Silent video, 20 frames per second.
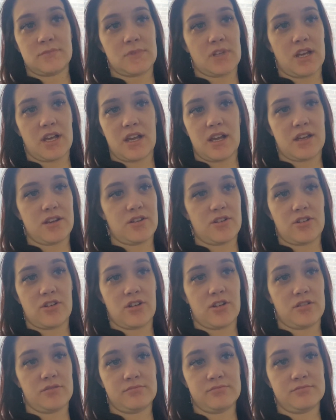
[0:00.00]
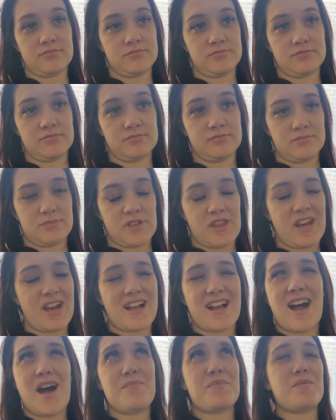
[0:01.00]
I don't know. But then I
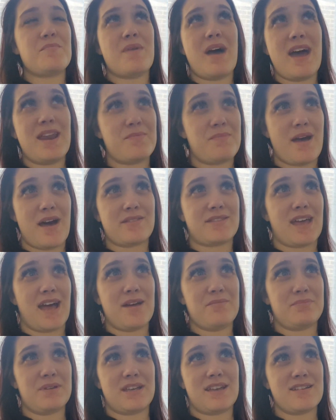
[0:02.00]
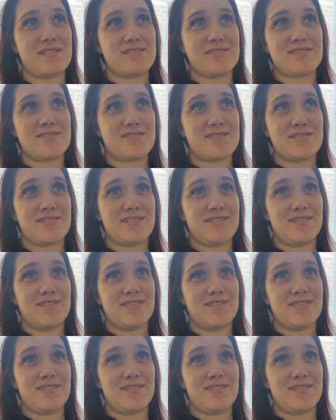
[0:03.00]
can't be mad about that, because